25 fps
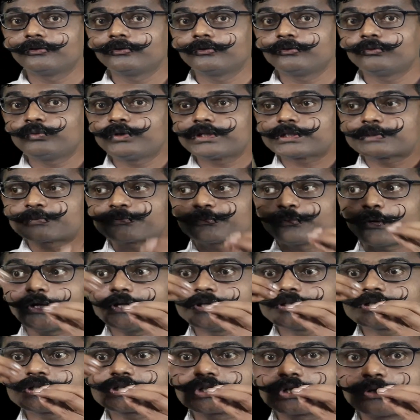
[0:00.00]
which
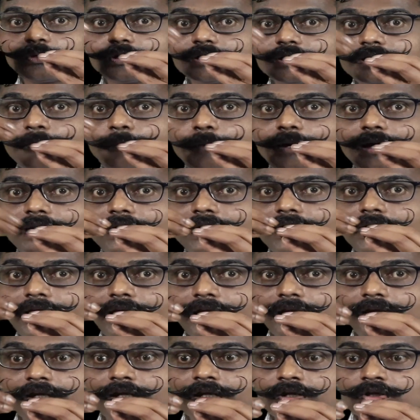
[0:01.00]
points toward the metal
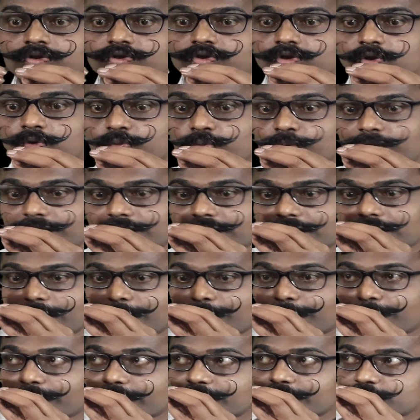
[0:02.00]
ion. So with
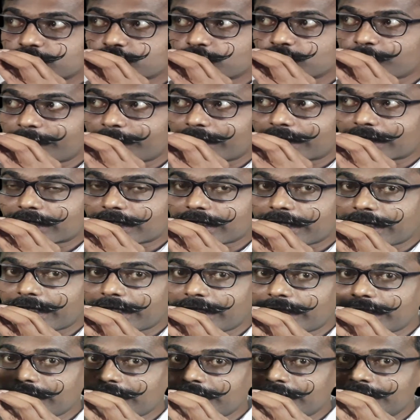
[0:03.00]
reference to metal
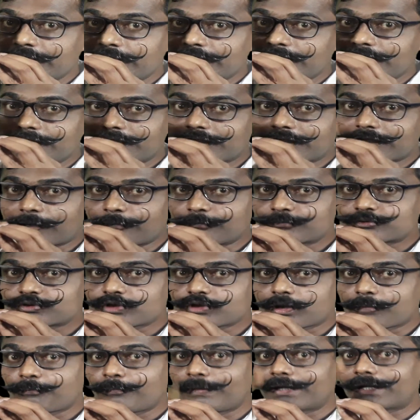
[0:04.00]
ion, in terms
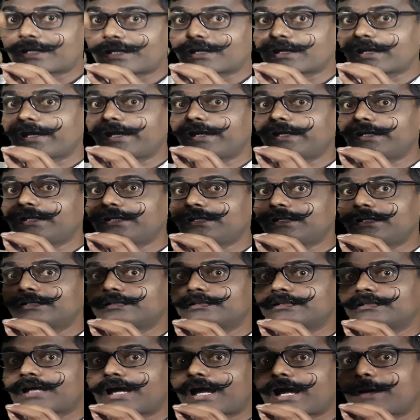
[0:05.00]
of metal ion,
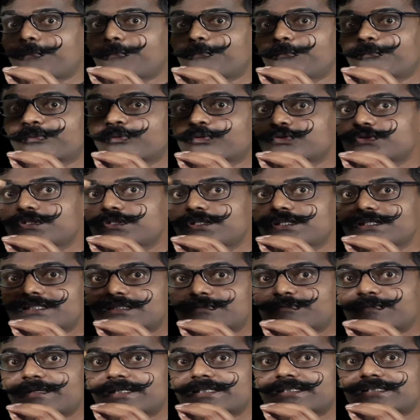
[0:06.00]
the approaching
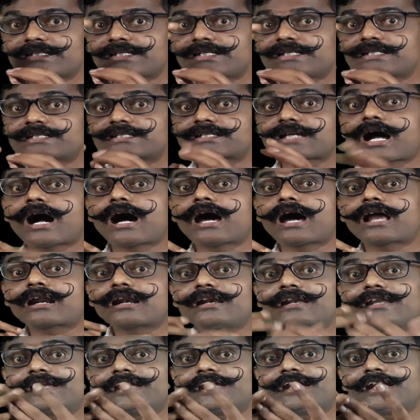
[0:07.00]
species are
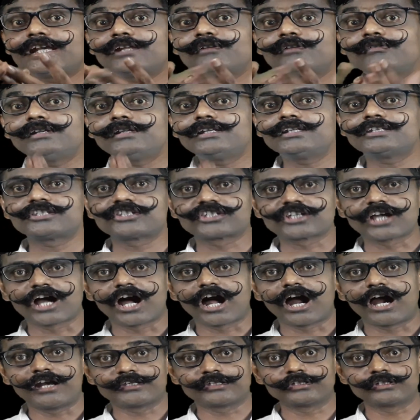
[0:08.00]
negatively
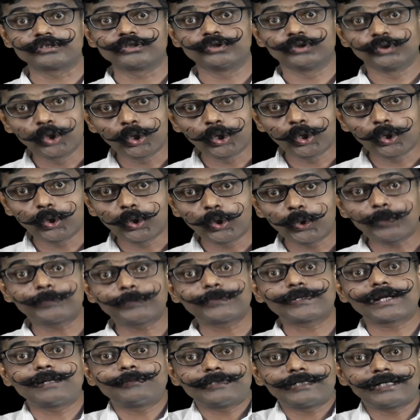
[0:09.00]
charged. Though
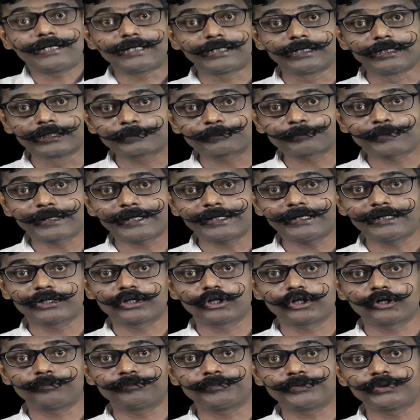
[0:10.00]
from our
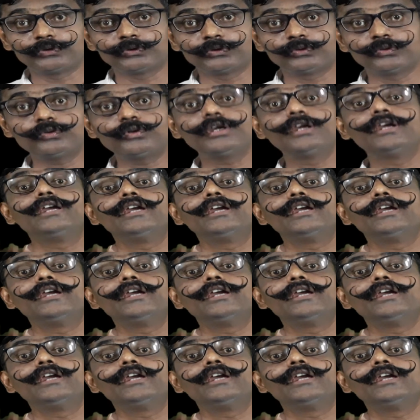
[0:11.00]
point of view,